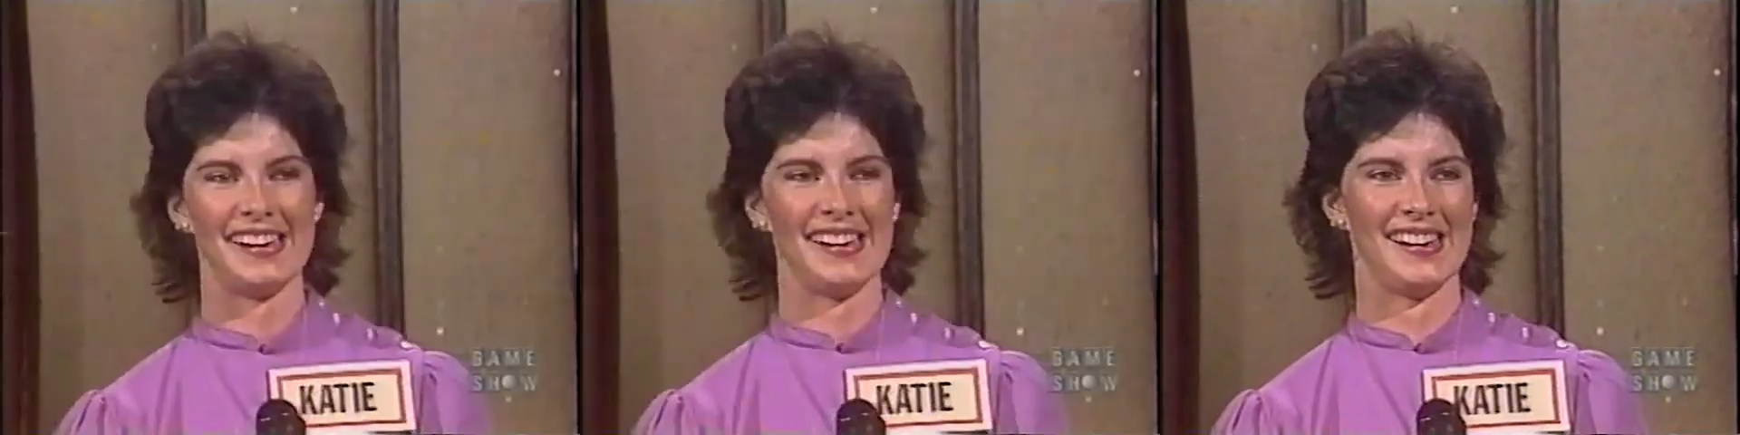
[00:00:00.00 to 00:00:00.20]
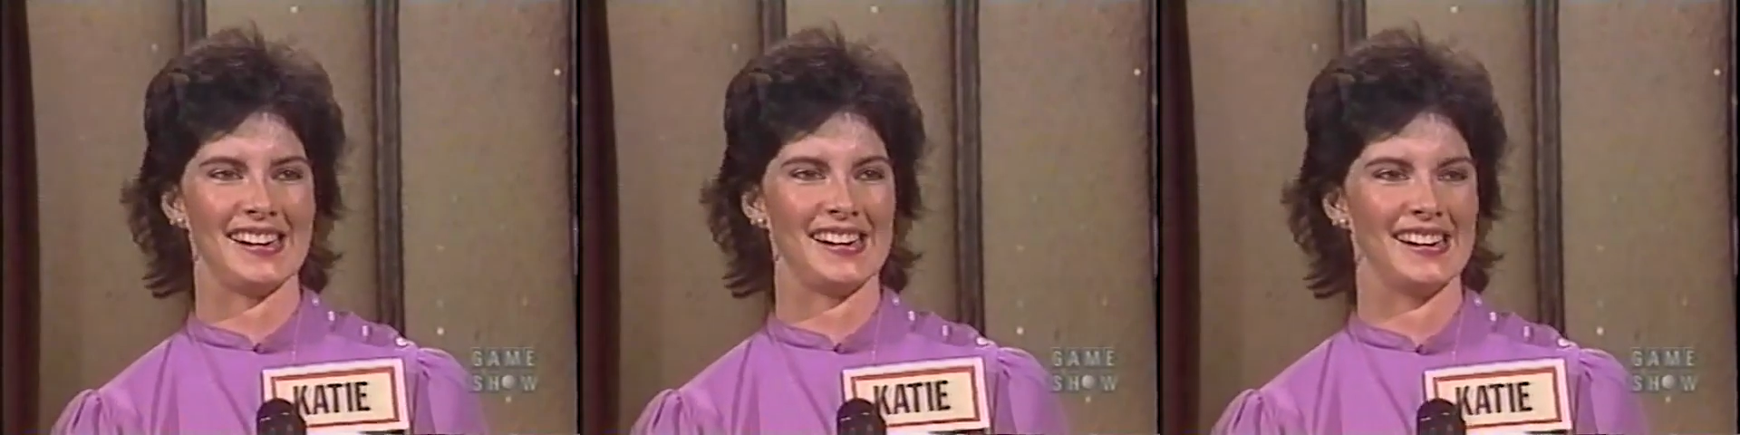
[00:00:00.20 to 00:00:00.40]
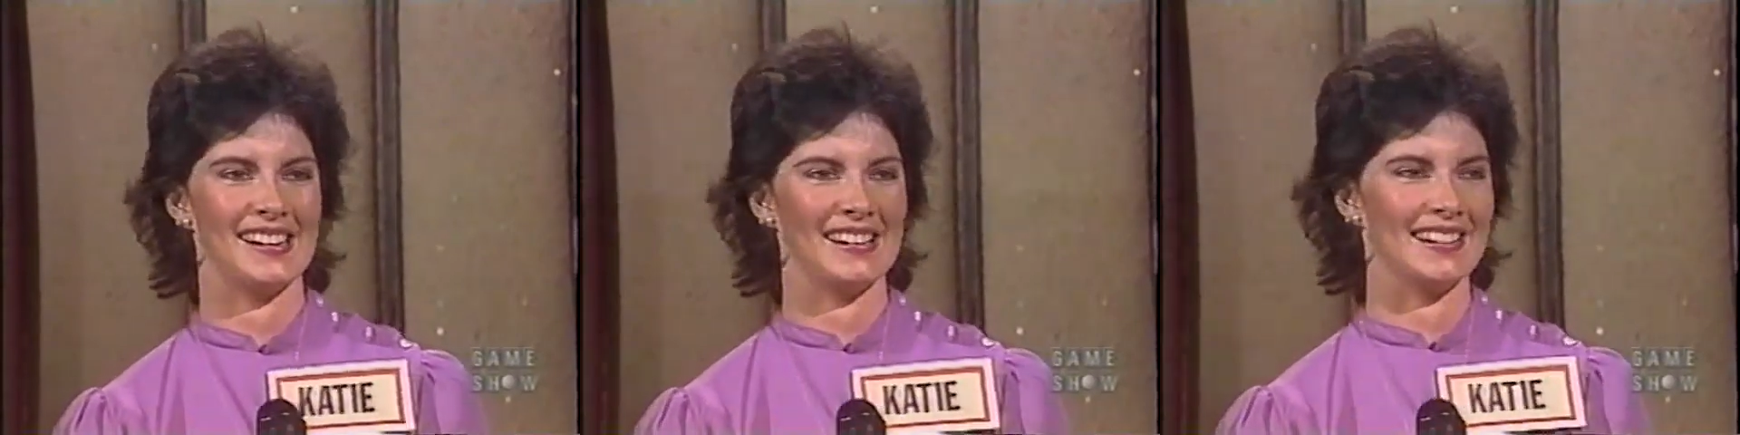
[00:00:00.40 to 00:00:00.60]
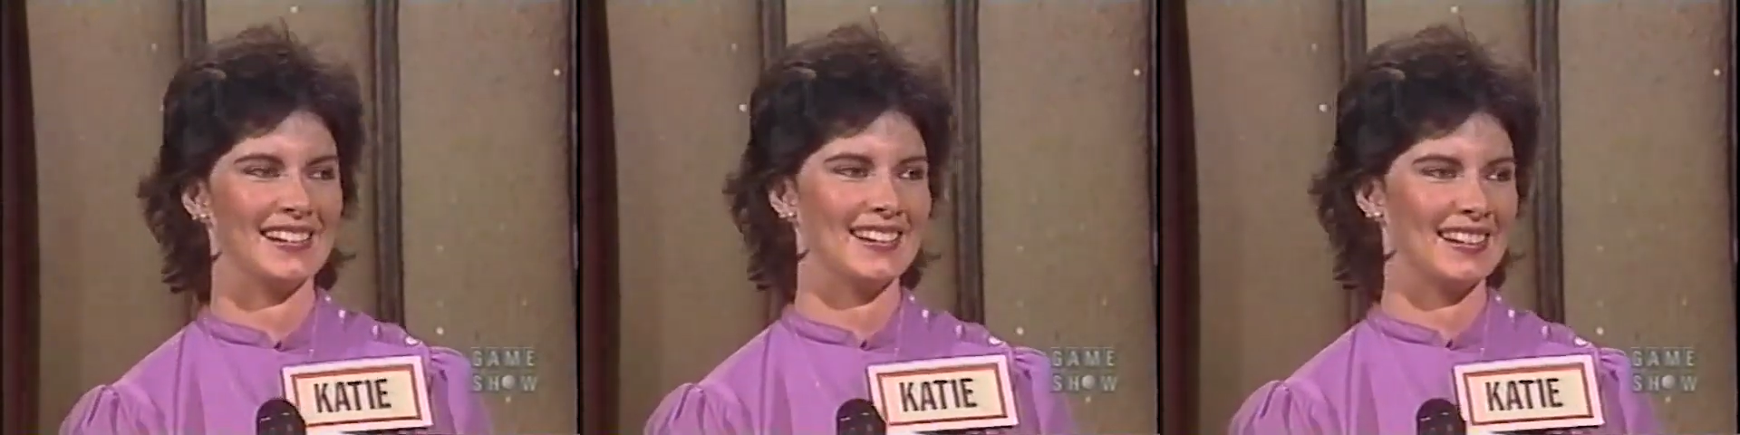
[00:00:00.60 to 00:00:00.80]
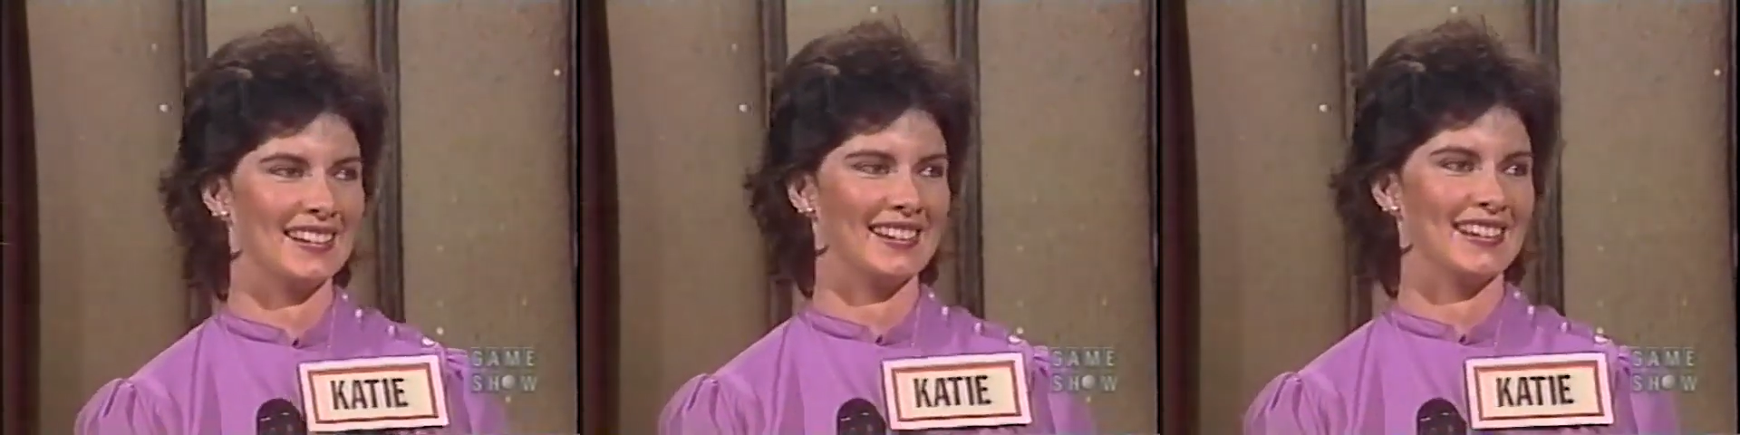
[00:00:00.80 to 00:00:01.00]
Katie, we
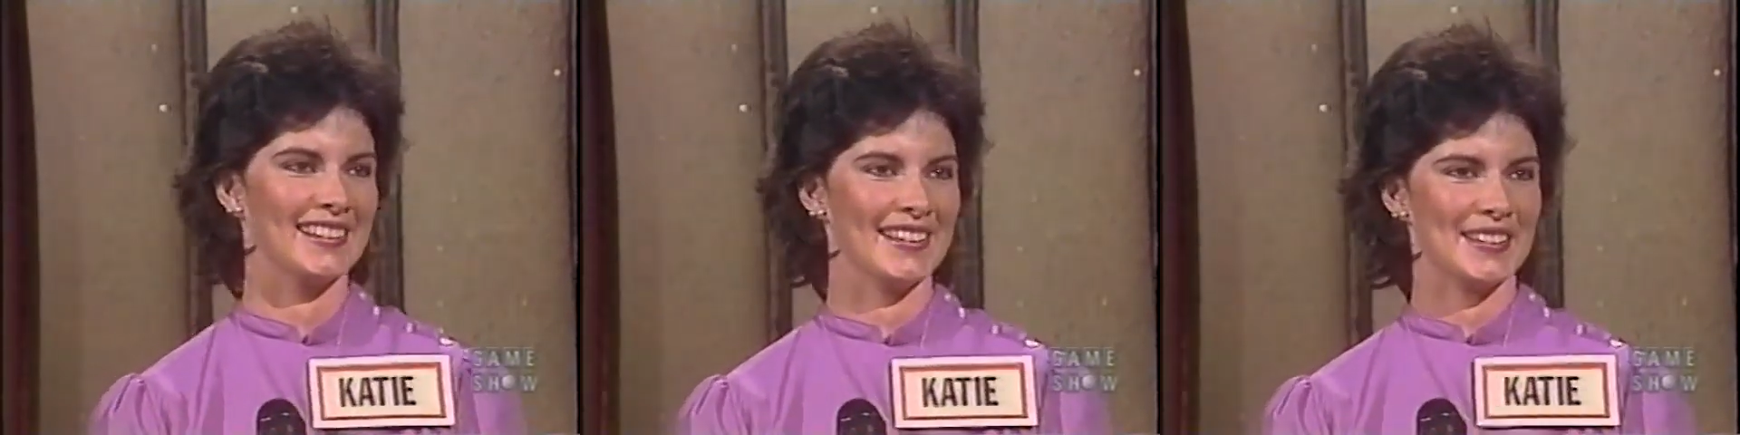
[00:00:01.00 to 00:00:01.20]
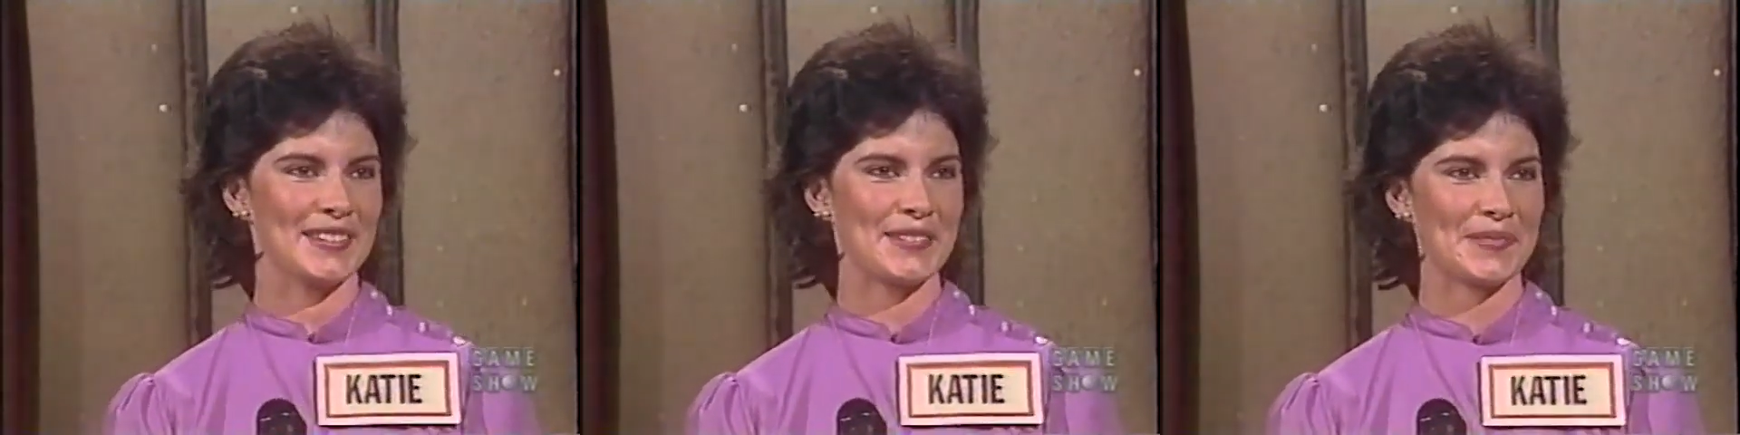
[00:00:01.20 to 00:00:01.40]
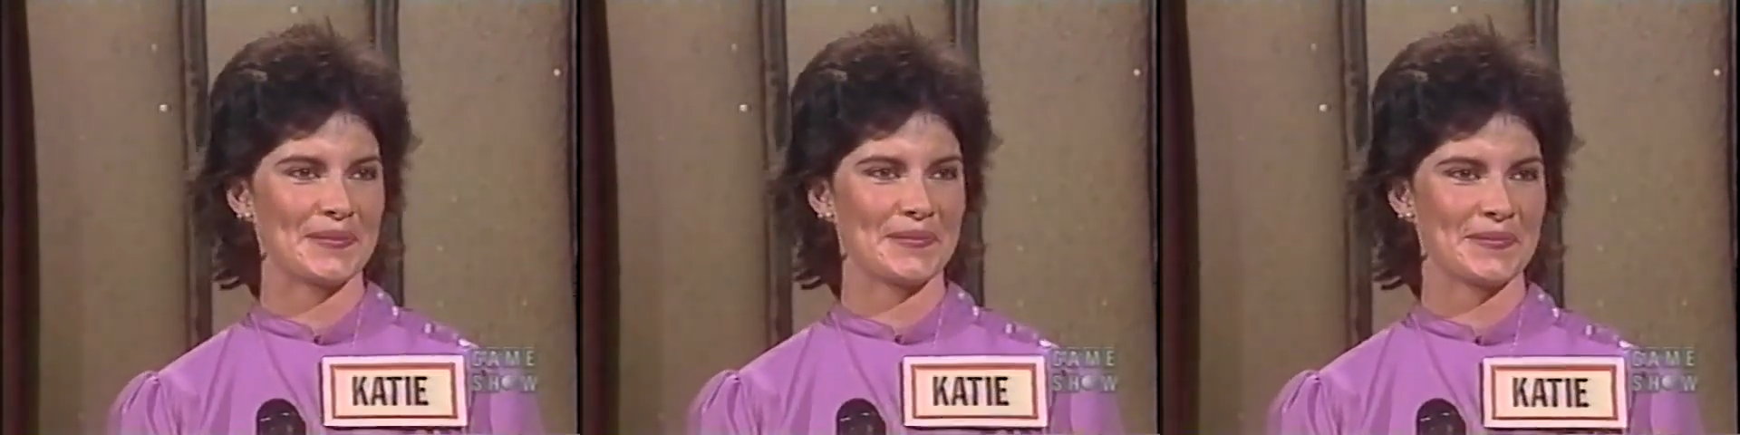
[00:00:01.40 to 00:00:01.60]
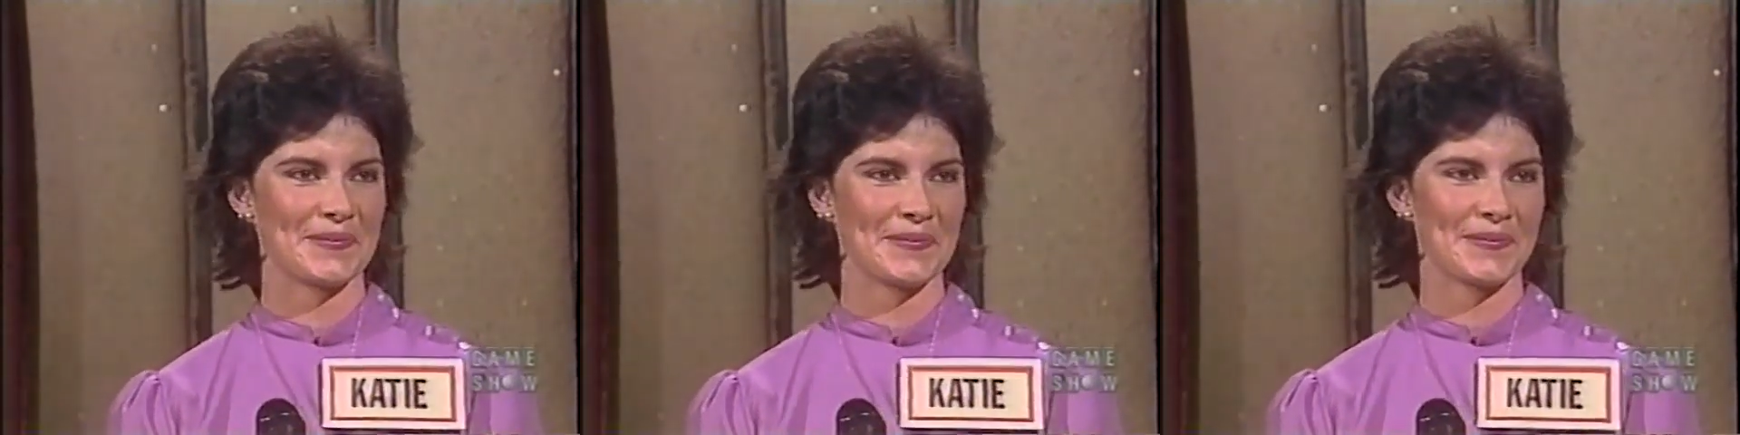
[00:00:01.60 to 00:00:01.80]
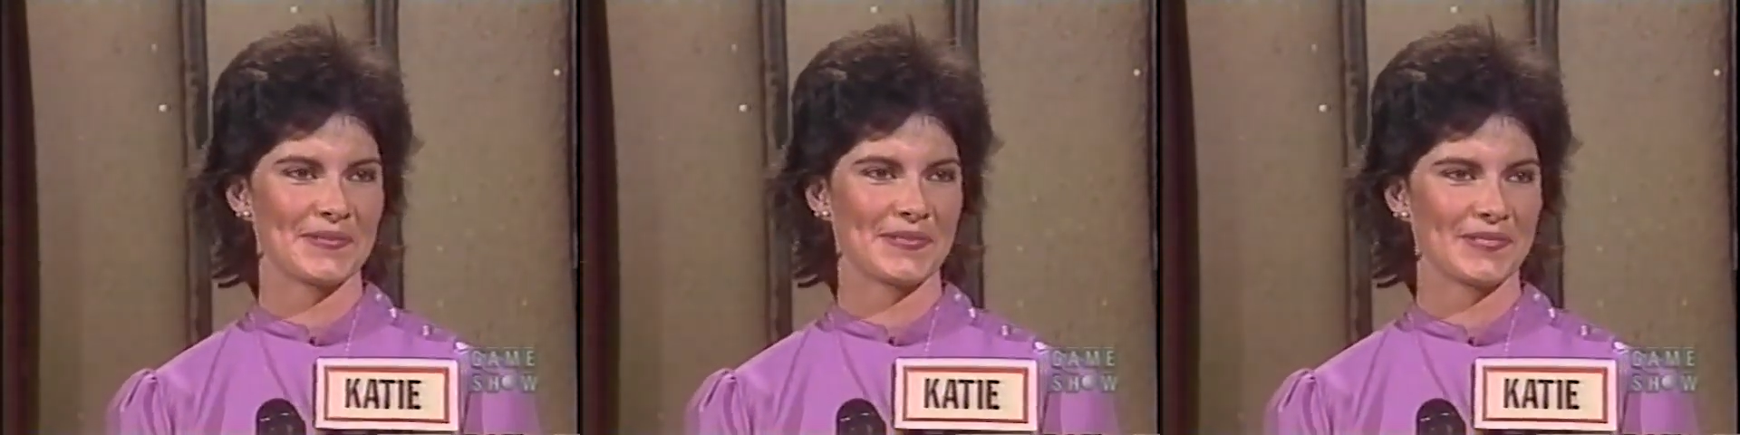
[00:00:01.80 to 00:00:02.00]
welcome you here. We welcome
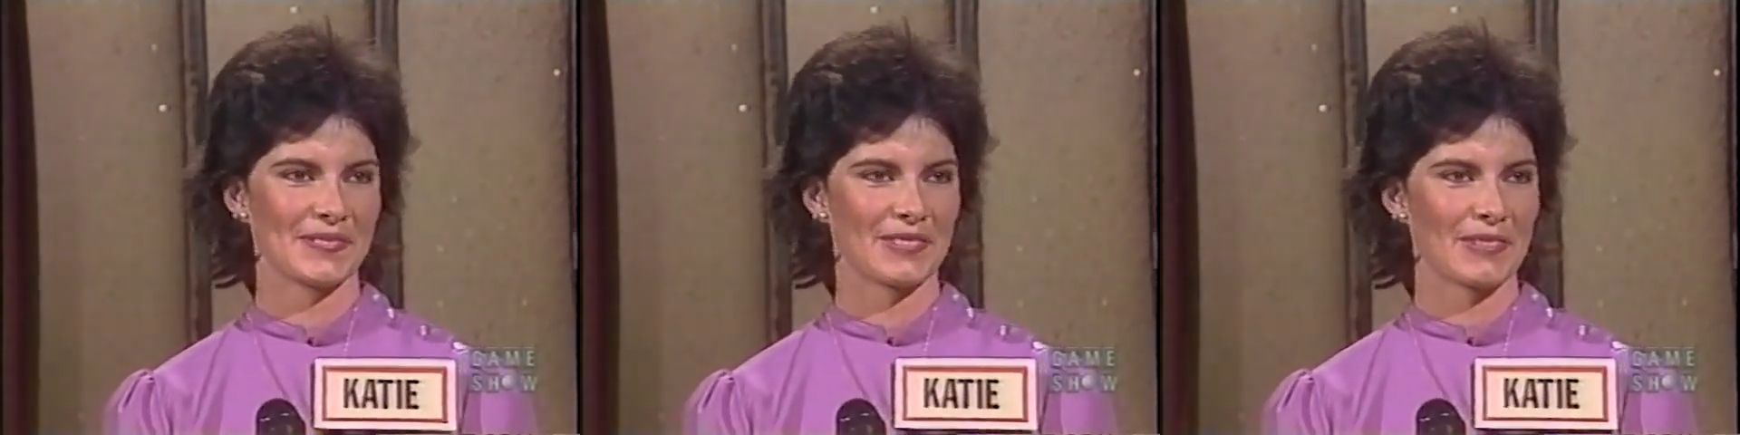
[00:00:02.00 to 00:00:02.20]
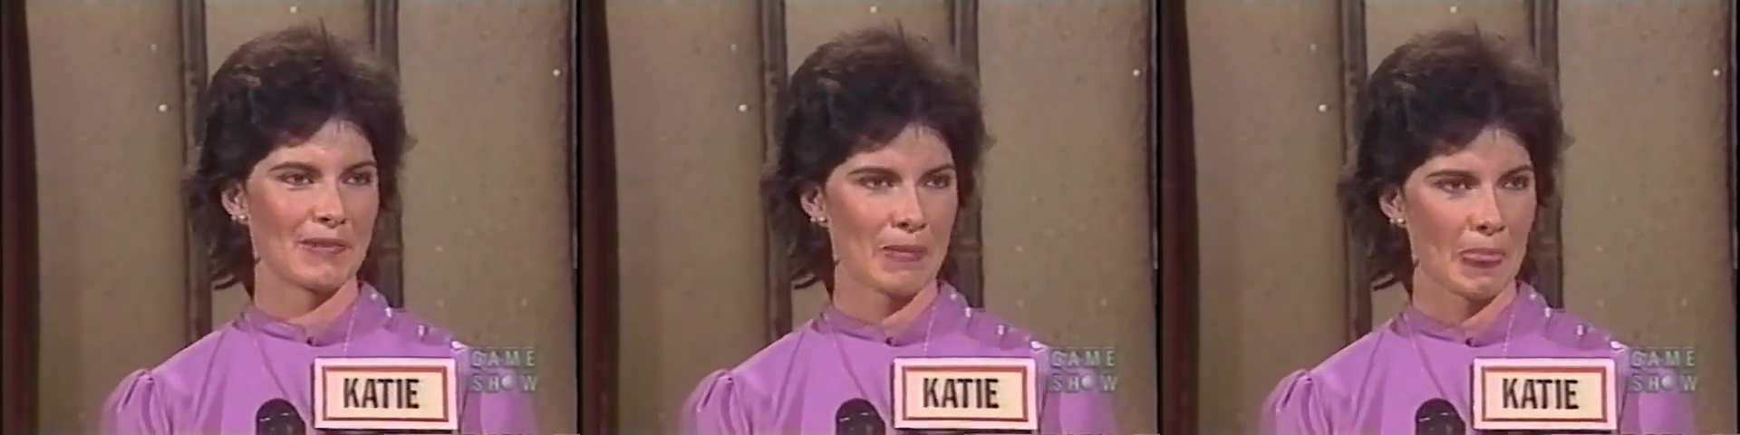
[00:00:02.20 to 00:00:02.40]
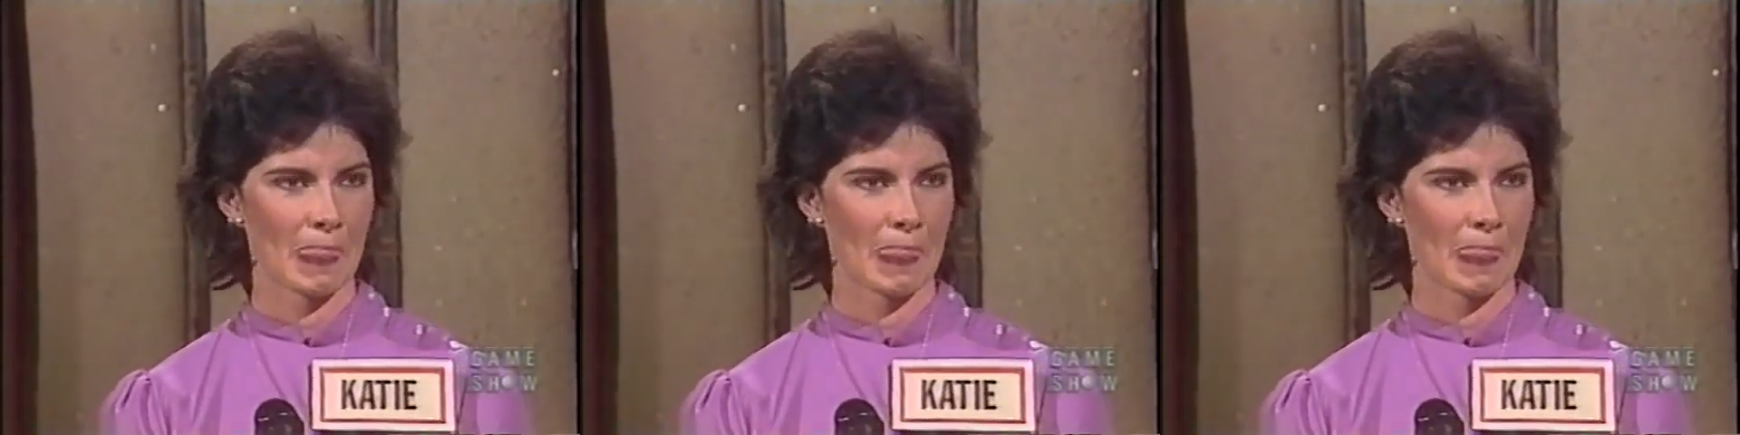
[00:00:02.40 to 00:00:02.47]
Dave here.